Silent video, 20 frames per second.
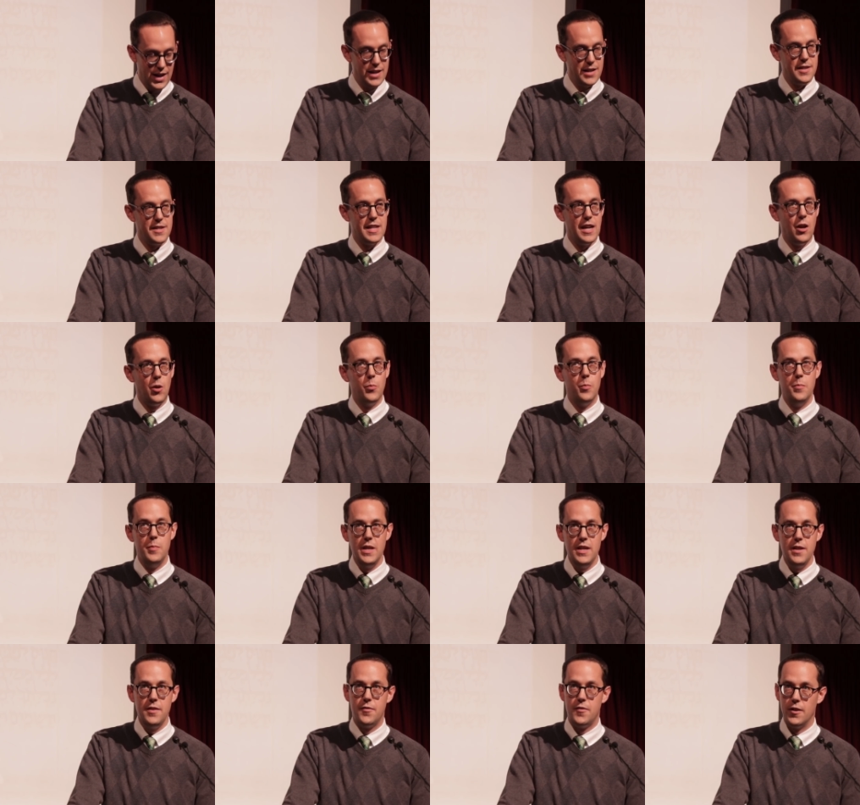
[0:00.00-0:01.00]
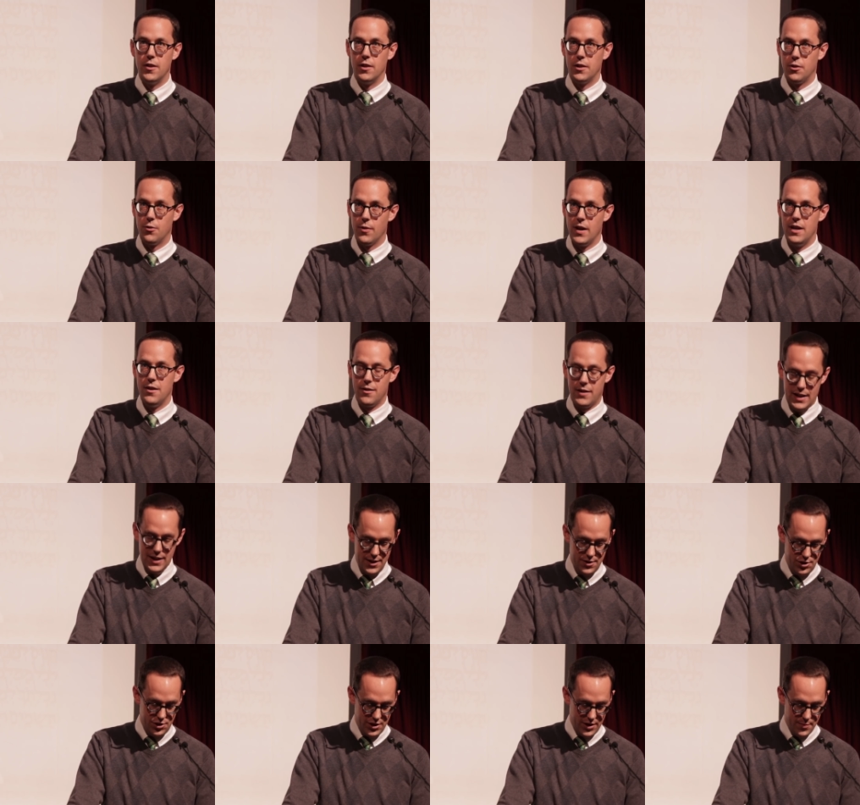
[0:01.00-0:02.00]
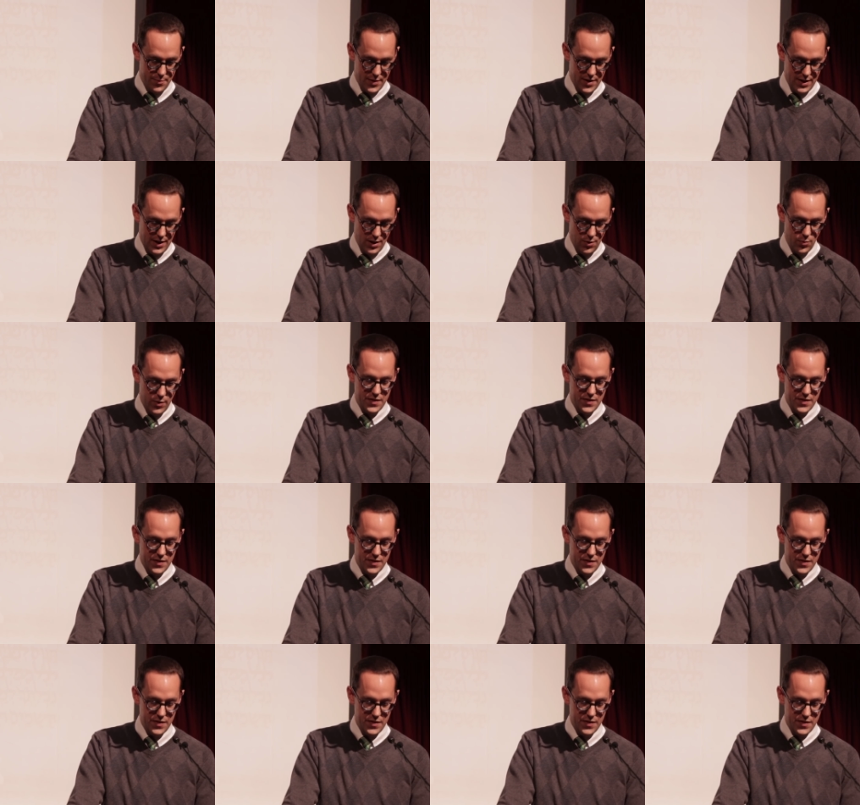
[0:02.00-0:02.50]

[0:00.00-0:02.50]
and it has helped me feel a greater kinship